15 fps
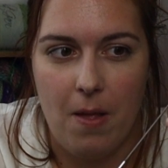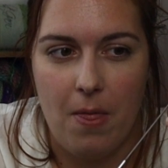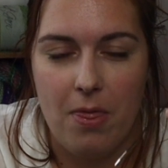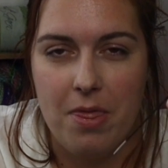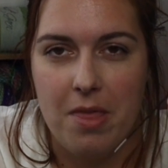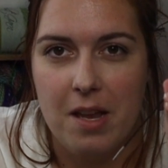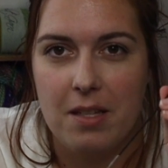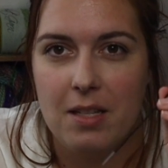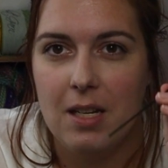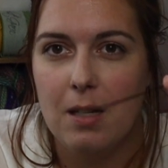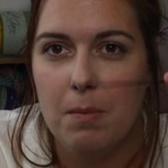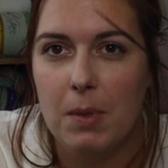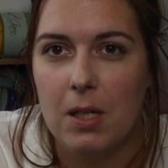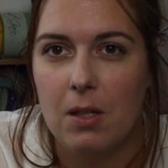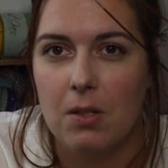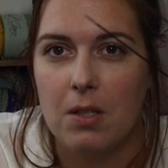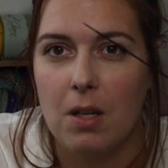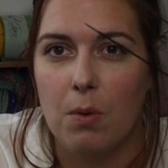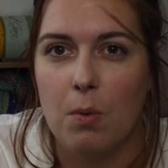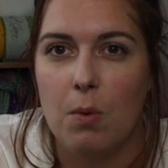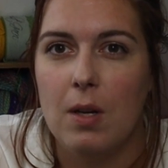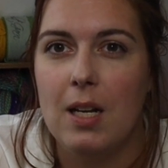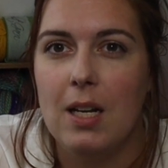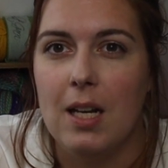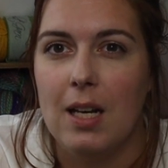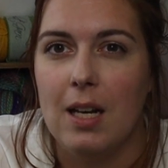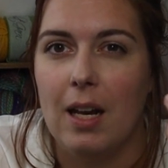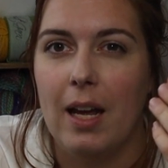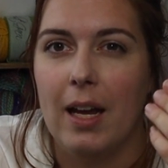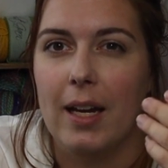knitting, because I really
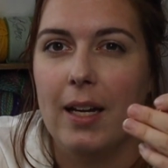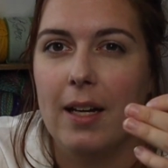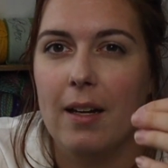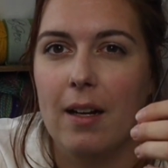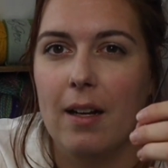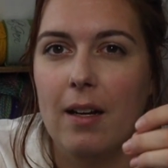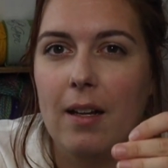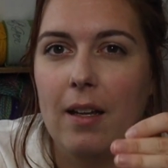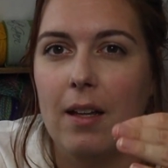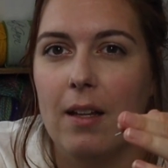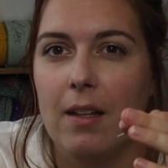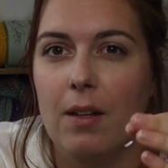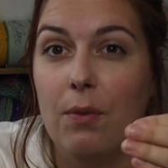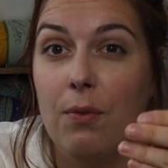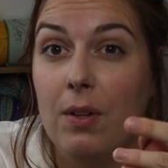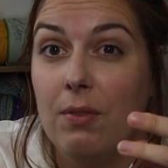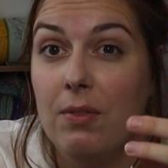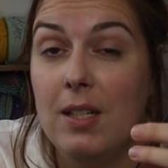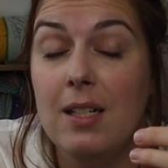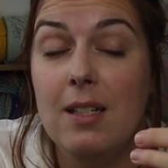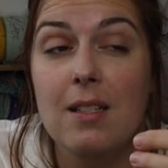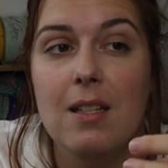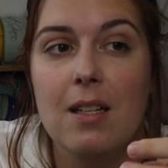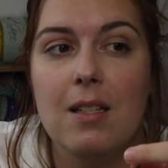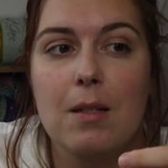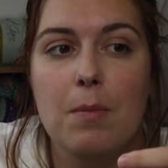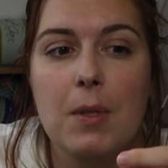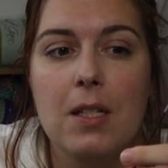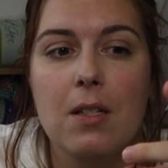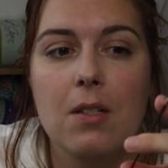like the 15
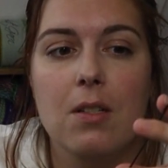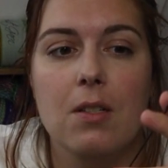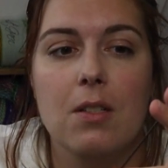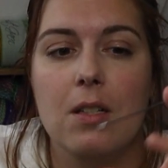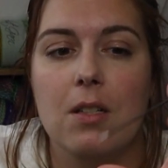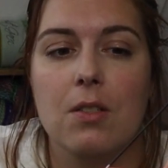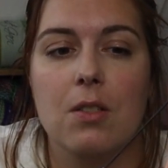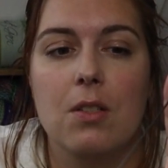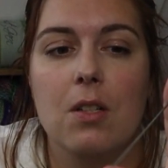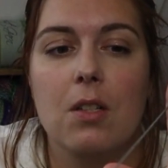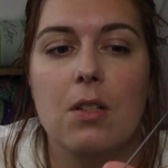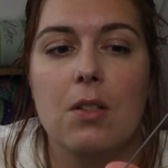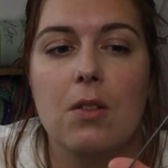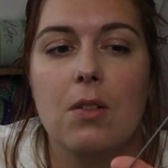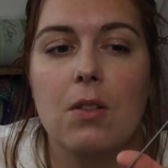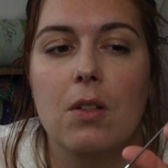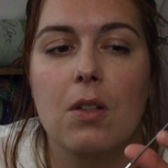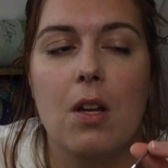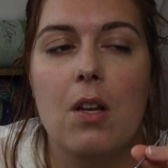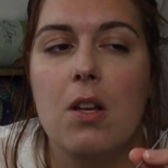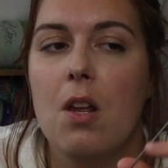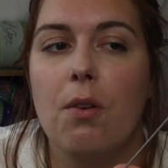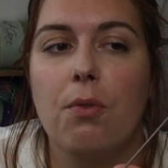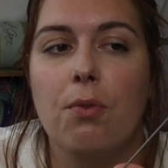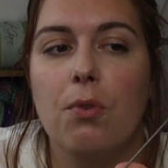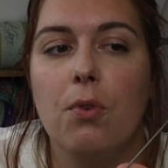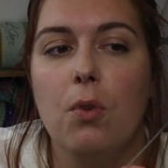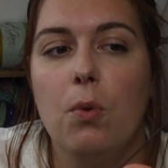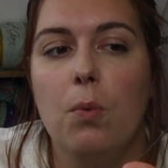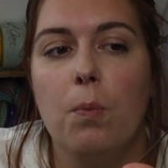centimeters. There's not enough
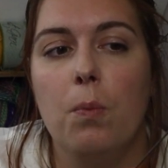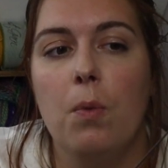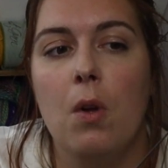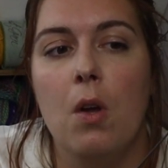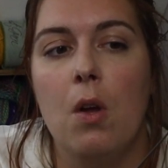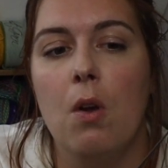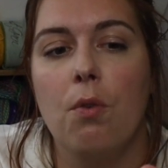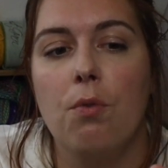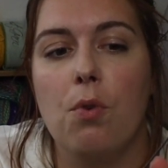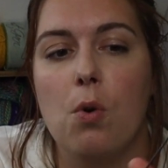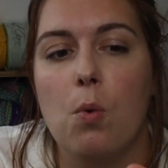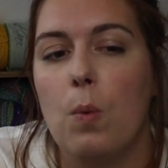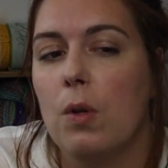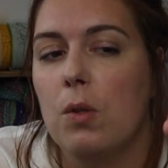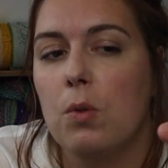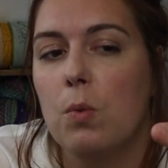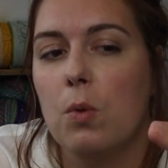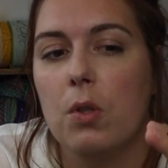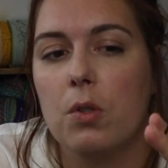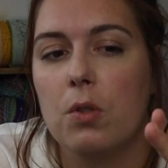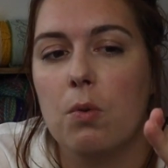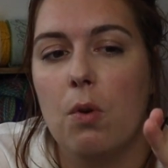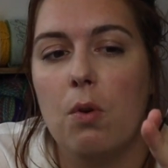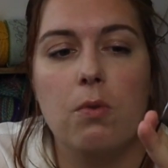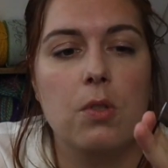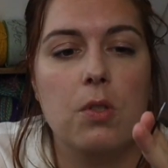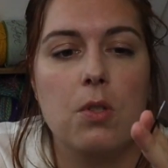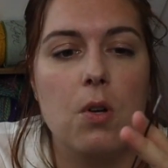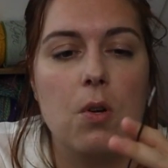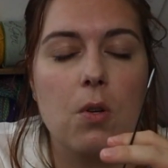room for 1/4 of a
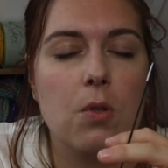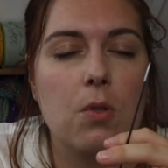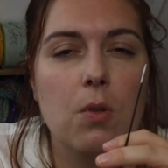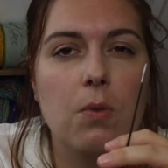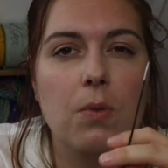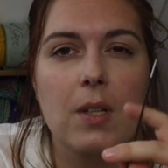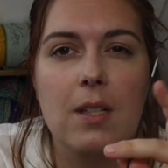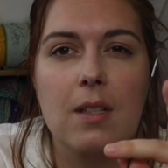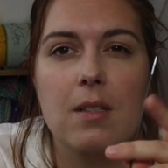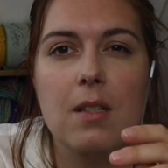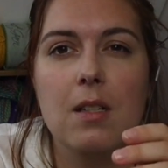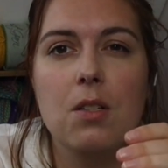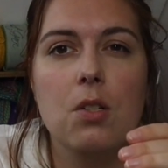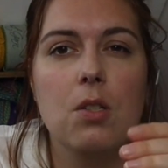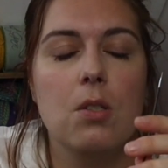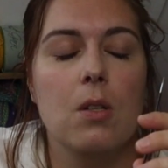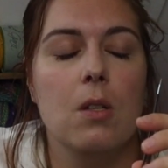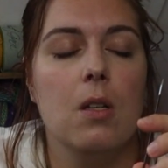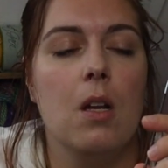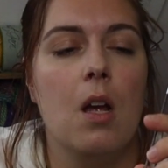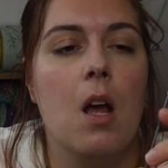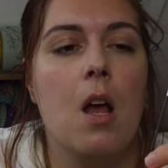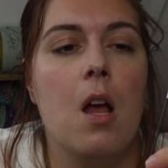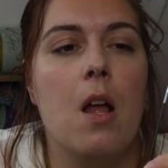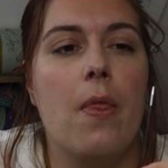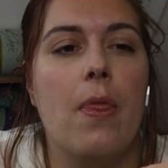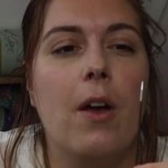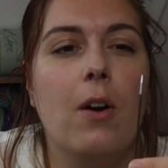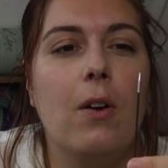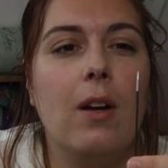sock to fit the stitches on.
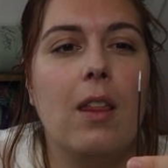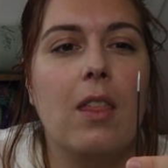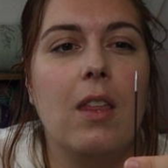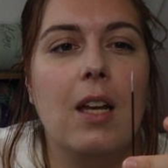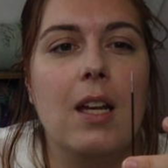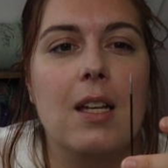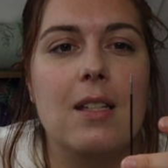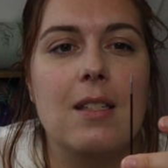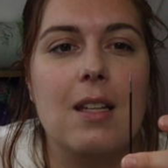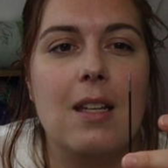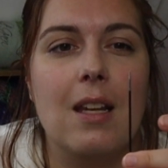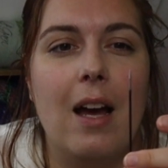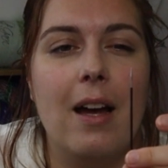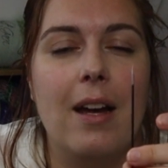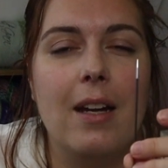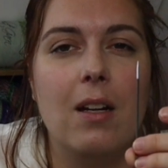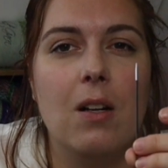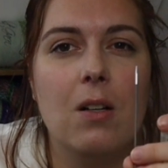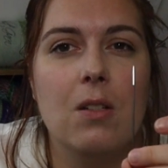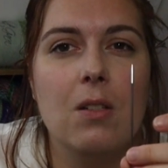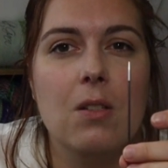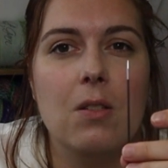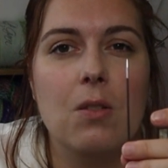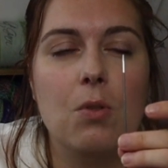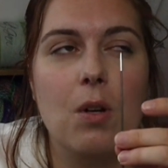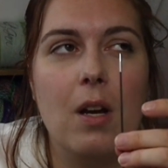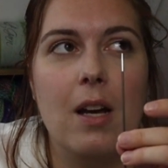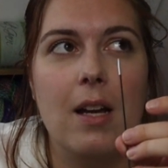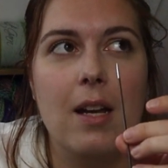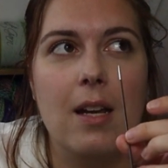The only thing is that I can't
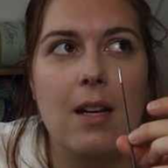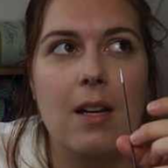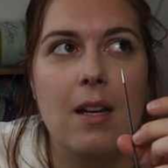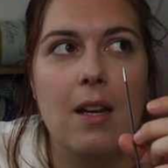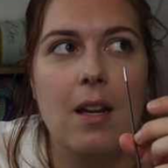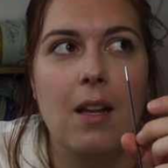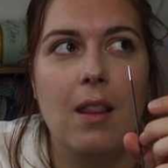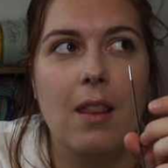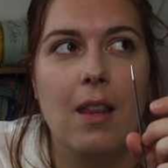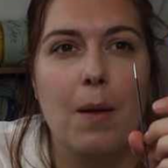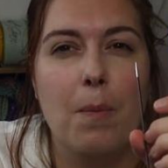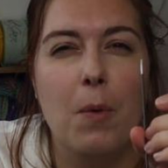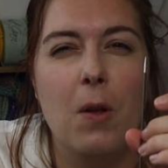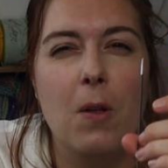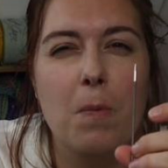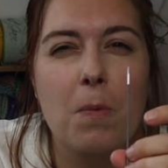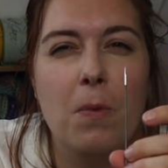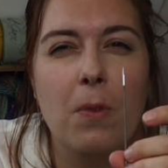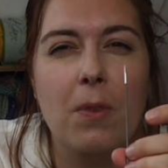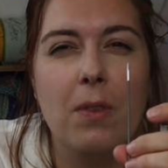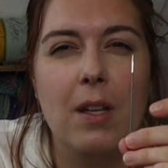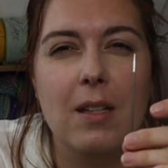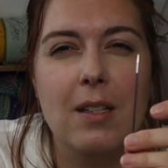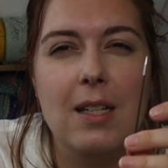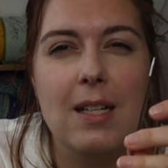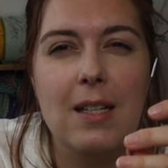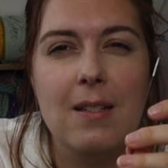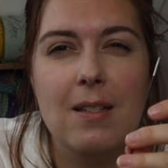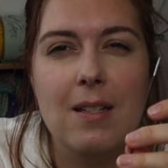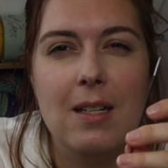try them on that
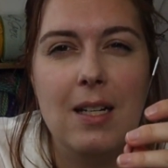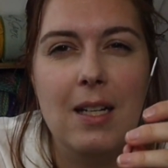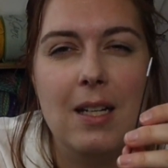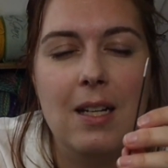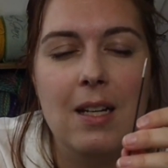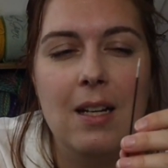easily,